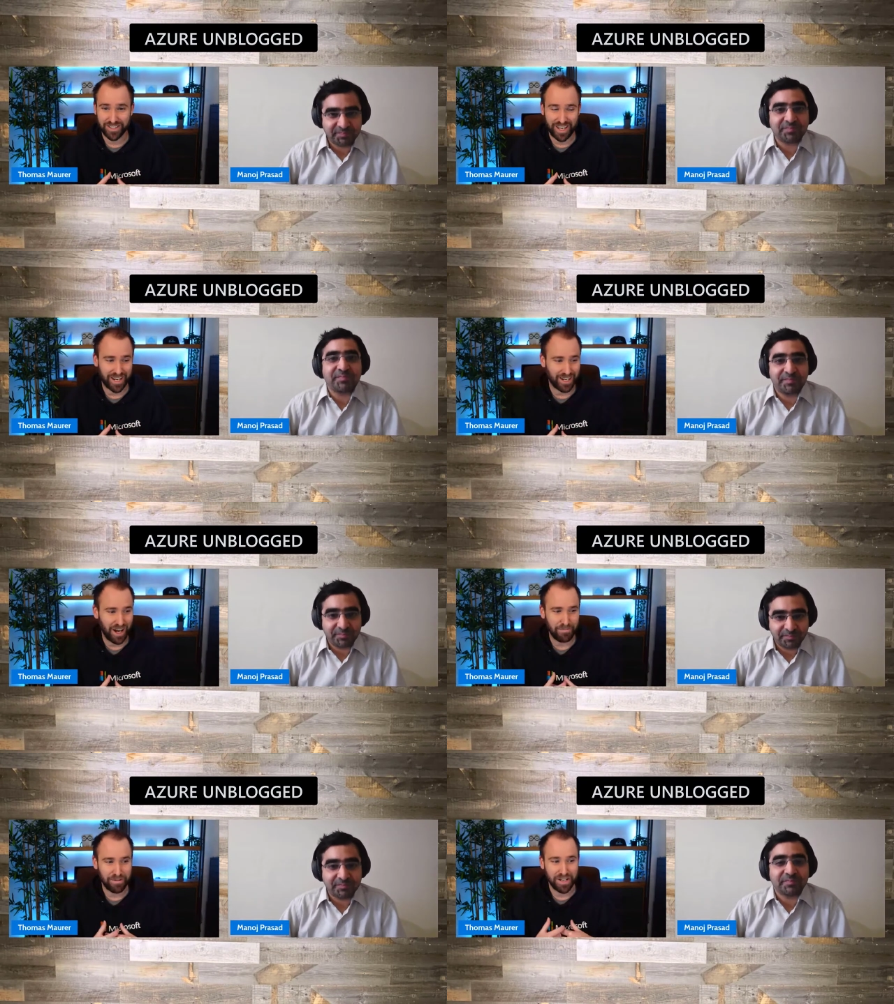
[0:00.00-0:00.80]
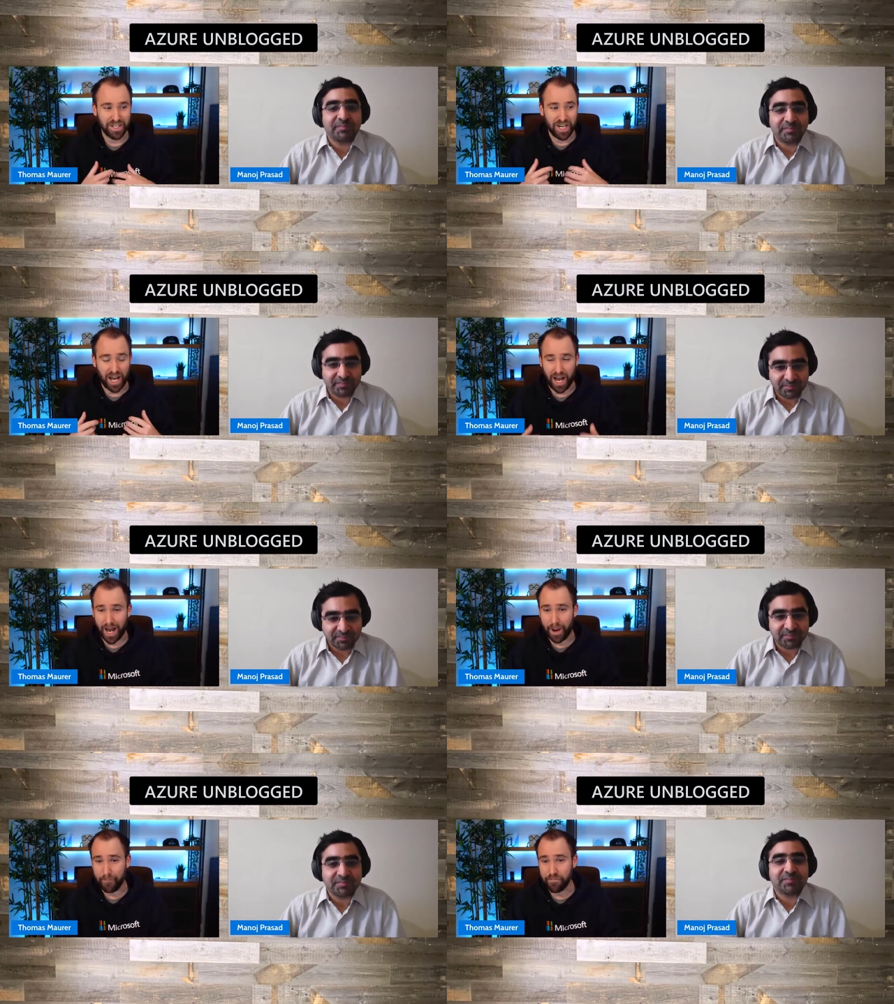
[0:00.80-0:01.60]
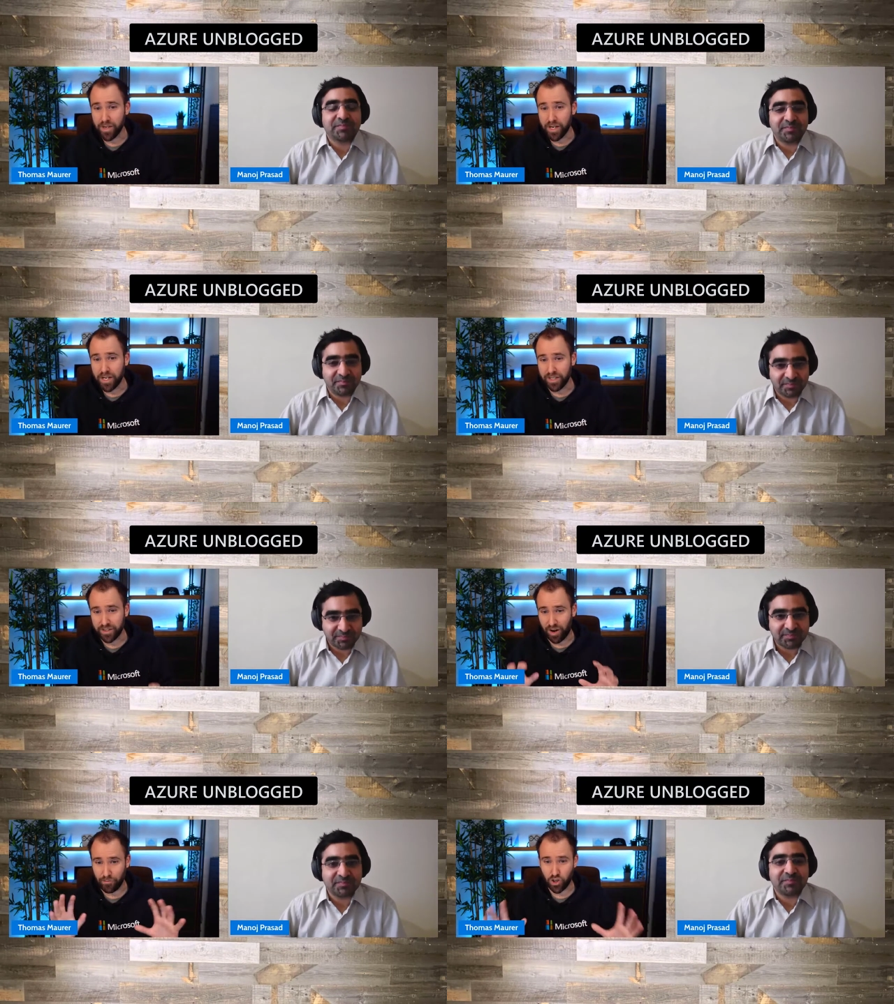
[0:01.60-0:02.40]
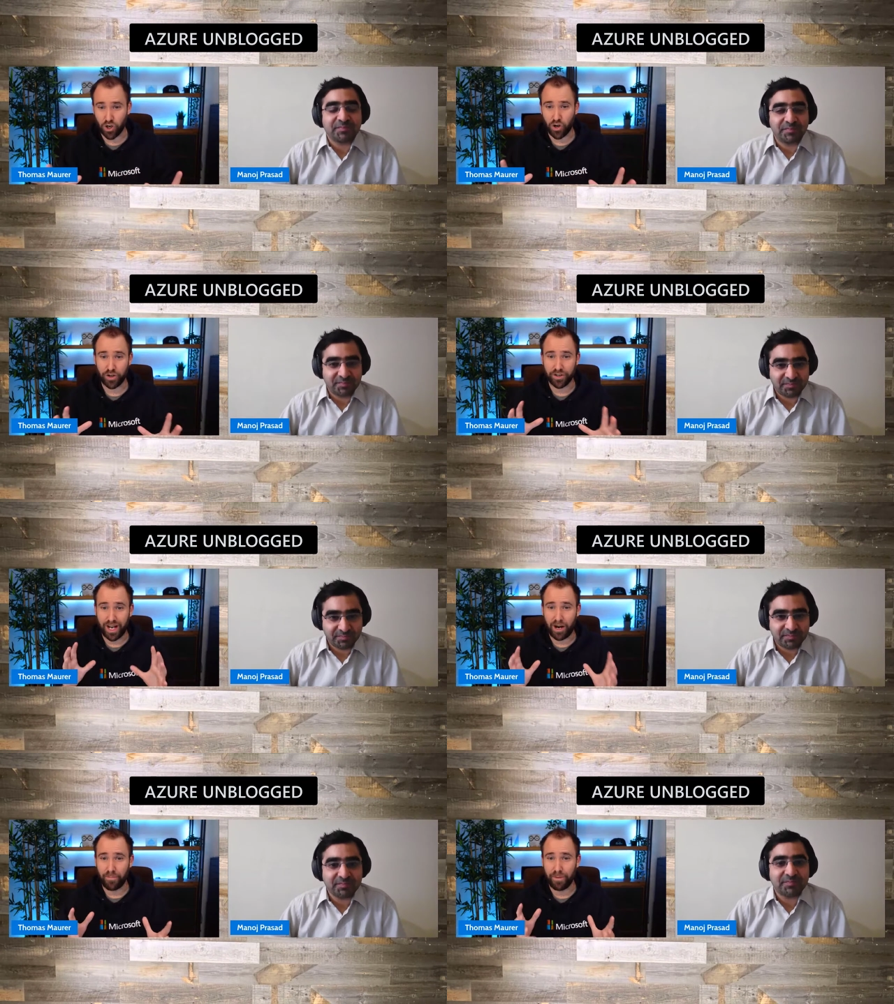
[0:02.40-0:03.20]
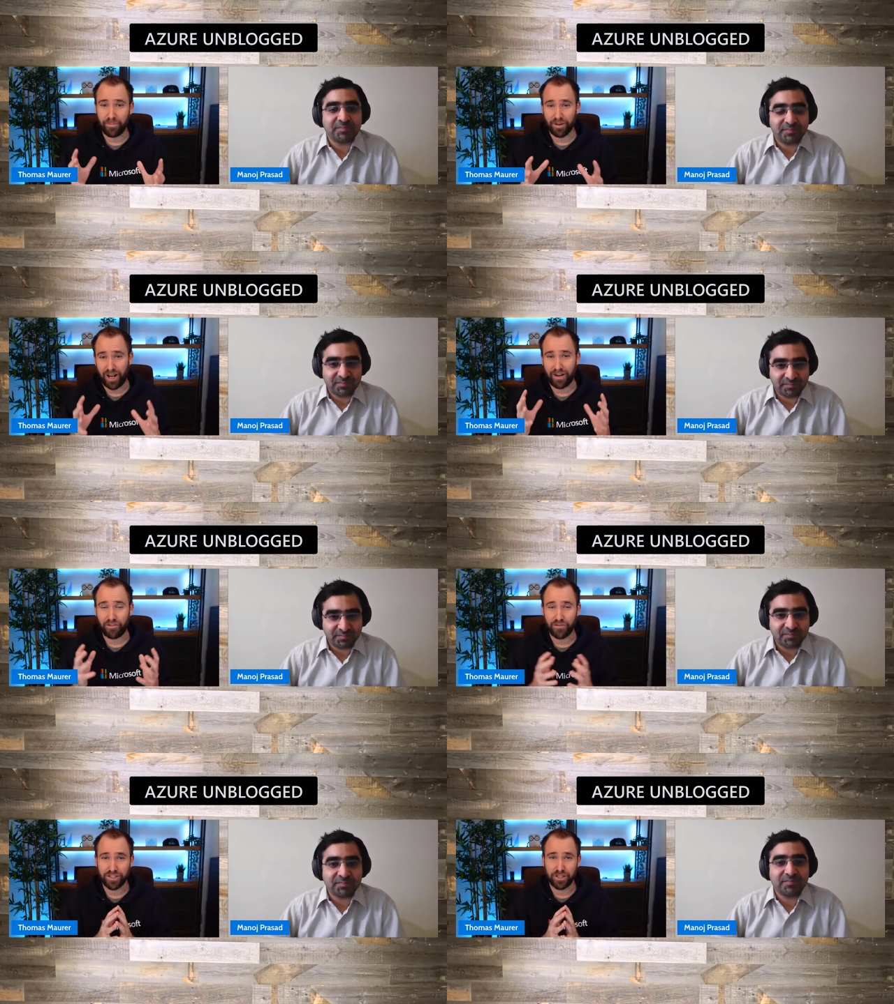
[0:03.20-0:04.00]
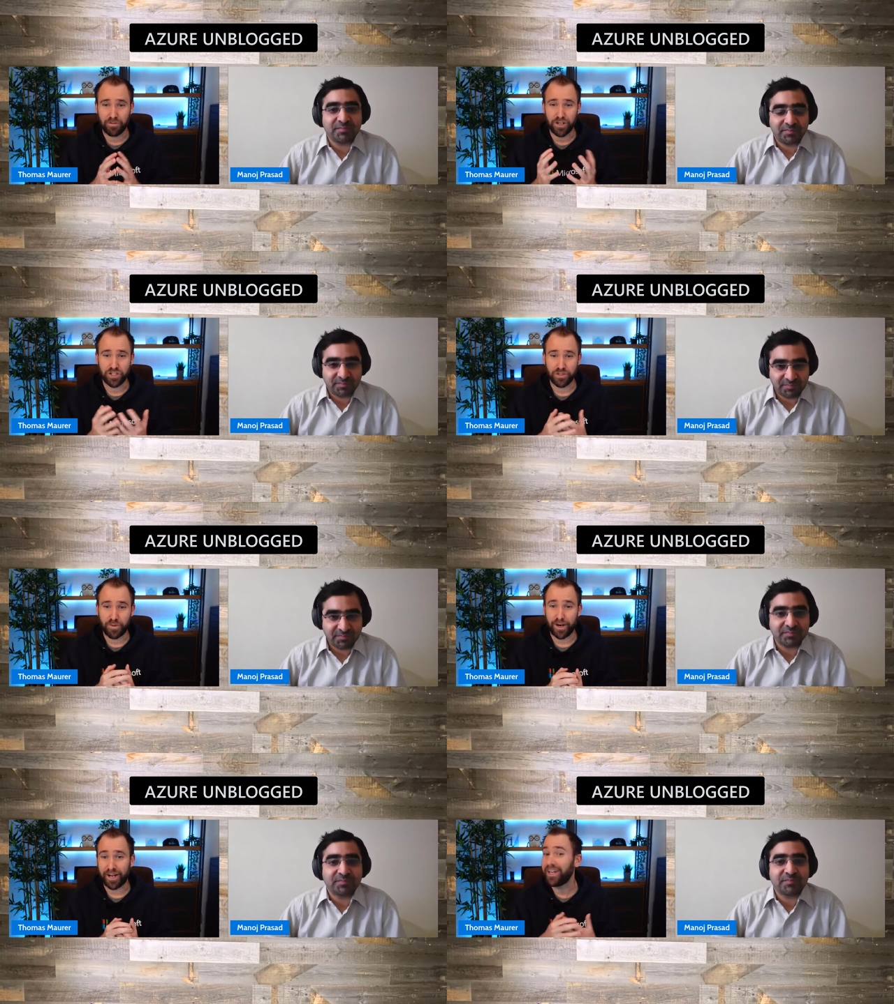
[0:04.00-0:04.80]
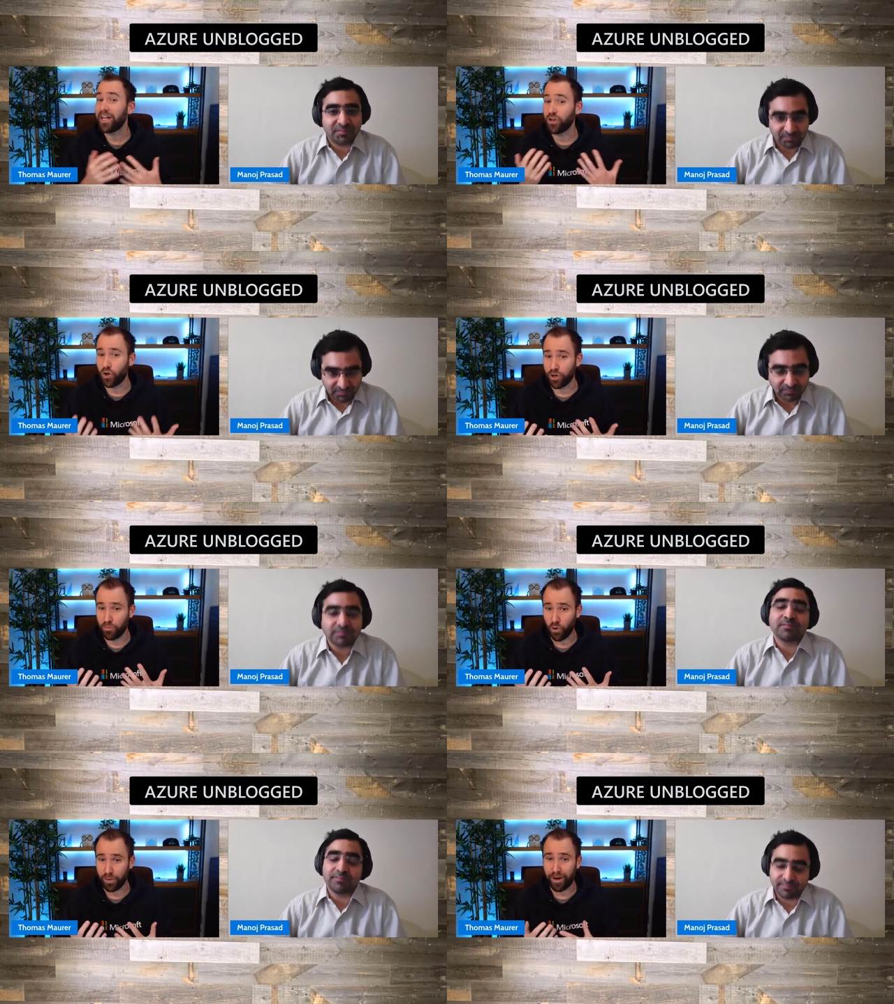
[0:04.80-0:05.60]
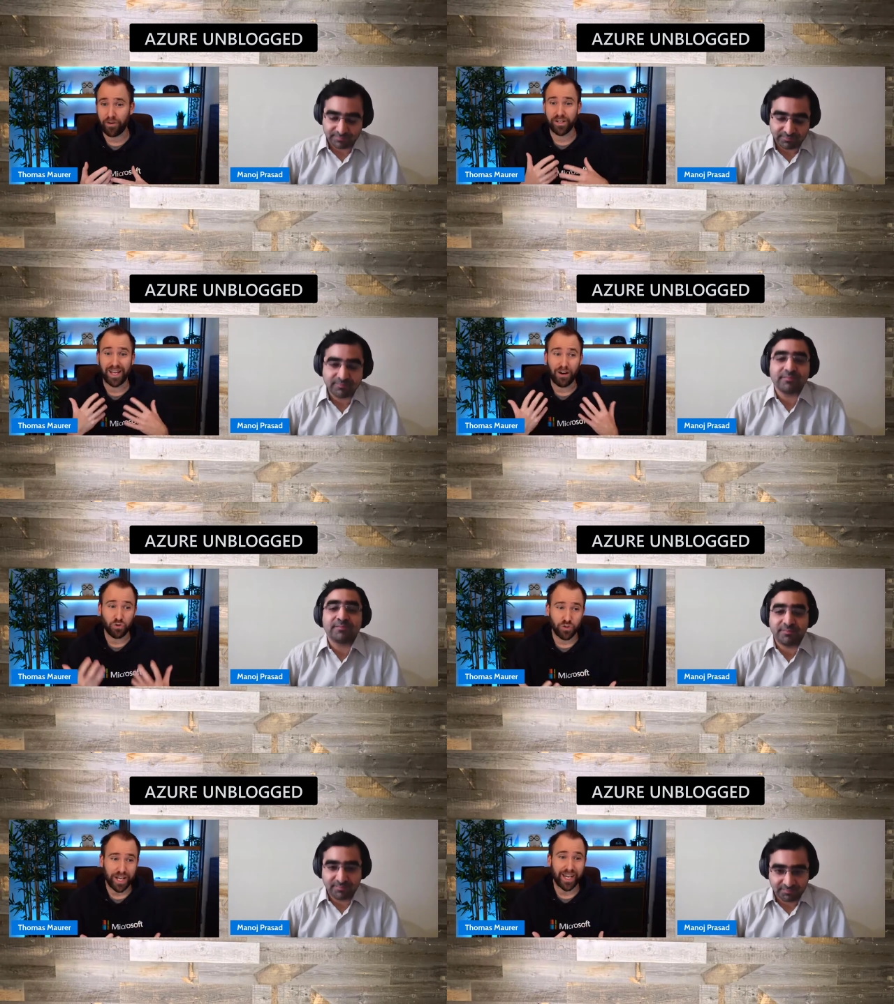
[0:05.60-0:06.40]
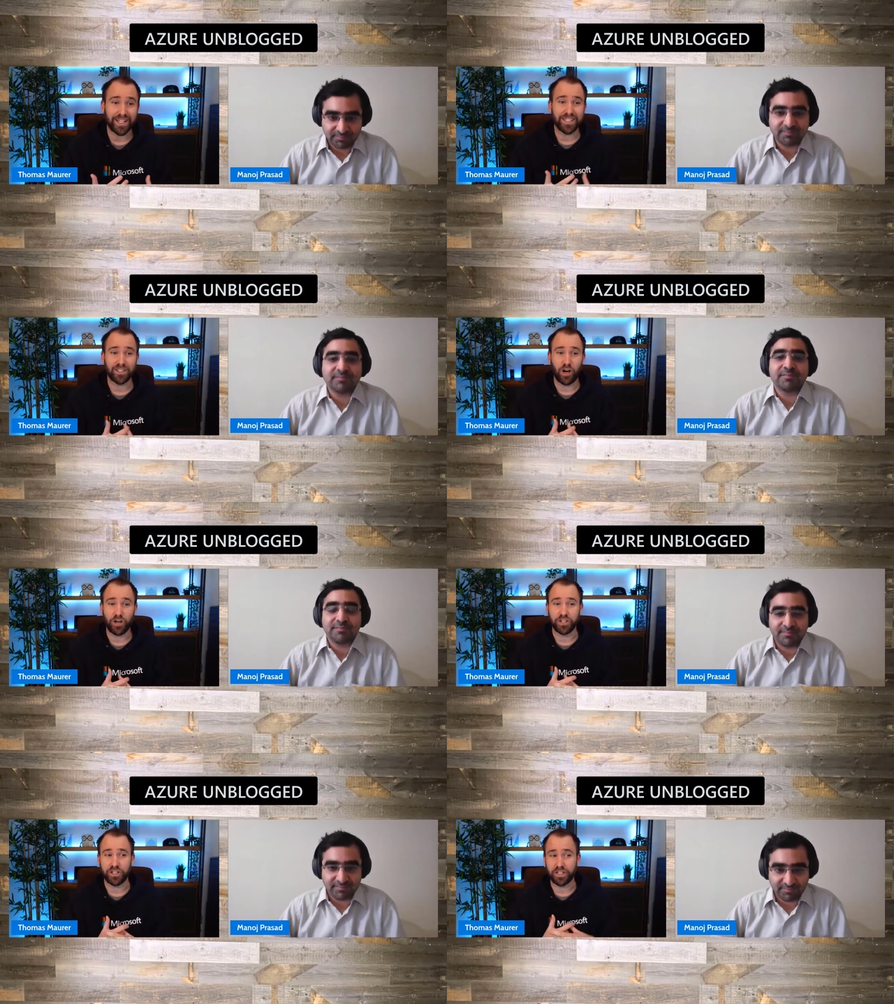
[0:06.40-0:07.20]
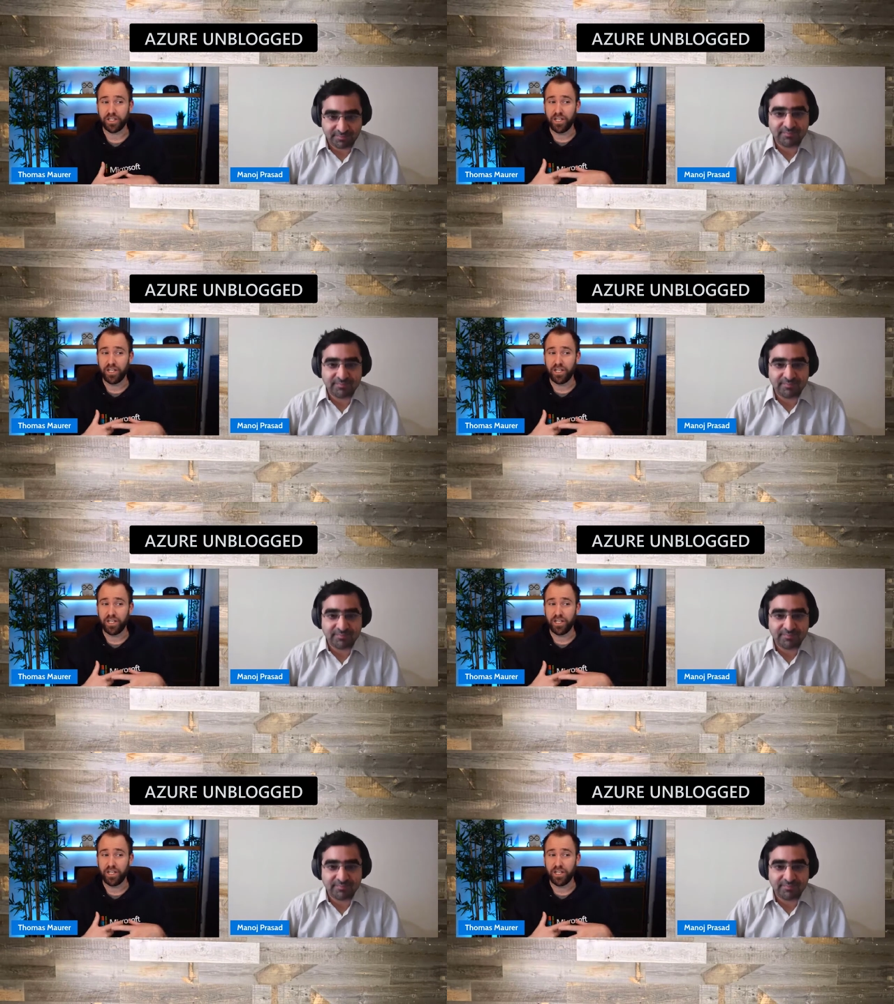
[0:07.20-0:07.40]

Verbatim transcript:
Speaker 1: Stack Hub. Um, so I'm sure now people have obviously questions. Where can they learn more about it? How do they get started?